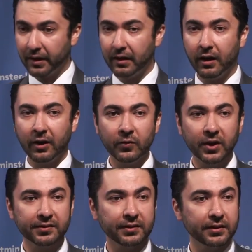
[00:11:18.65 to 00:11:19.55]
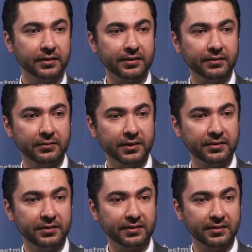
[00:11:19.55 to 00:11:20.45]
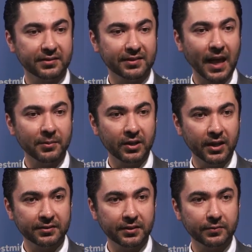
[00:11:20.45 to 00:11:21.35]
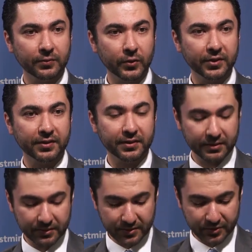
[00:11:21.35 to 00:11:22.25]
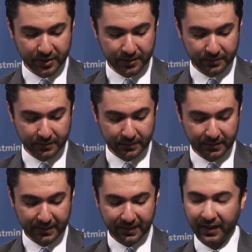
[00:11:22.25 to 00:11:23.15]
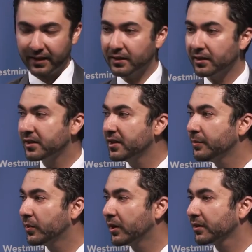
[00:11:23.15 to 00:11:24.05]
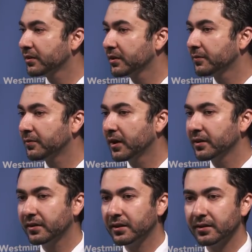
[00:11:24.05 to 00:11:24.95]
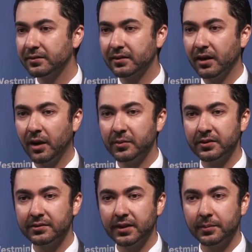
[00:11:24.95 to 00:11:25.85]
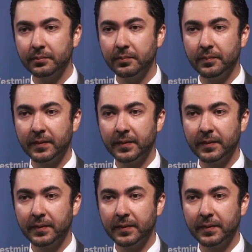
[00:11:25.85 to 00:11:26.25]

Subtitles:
Iran was a stabilizing force in the region and a key partner in fight against the communism.